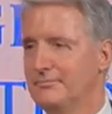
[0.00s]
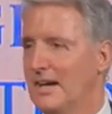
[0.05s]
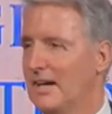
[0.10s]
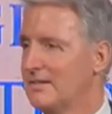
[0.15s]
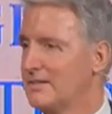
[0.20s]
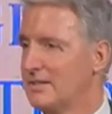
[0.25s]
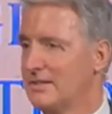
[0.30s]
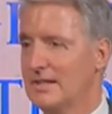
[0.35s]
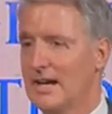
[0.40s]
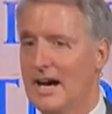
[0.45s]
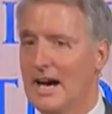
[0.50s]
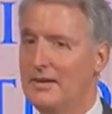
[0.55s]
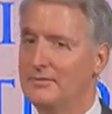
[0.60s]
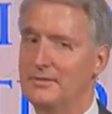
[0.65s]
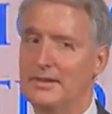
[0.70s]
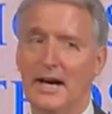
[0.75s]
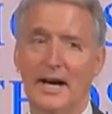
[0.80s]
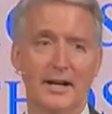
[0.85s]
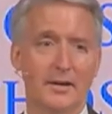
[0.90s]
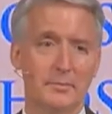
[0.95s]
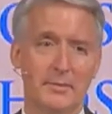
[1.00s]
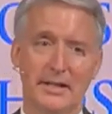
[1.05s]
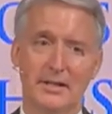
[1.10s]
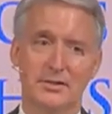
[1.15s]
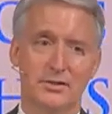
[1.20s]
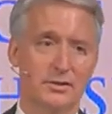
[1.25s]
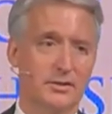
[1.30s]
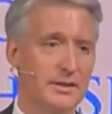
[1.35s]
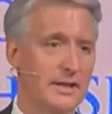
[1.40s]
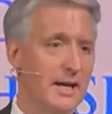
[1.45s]
said, I've got to make
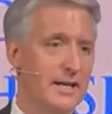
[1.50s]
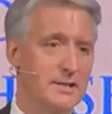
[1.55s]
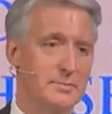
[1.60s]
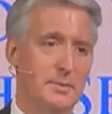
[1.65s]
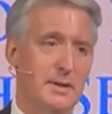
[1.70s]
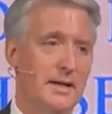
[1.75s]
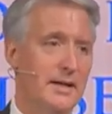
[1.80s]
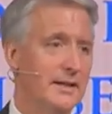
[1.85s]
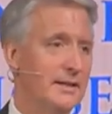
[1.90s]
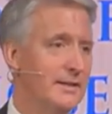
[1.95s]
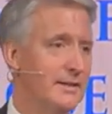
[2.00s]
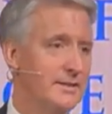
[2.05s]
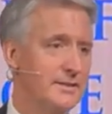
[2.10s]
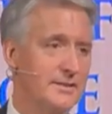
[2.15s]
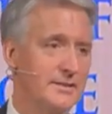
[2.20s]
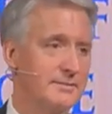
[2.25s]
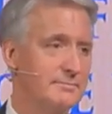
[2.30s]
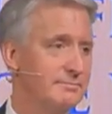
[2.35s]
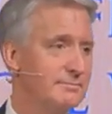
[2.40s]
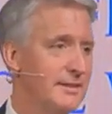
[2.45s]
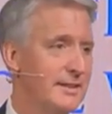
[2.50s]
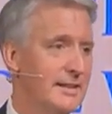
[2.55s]
sure God's behind this.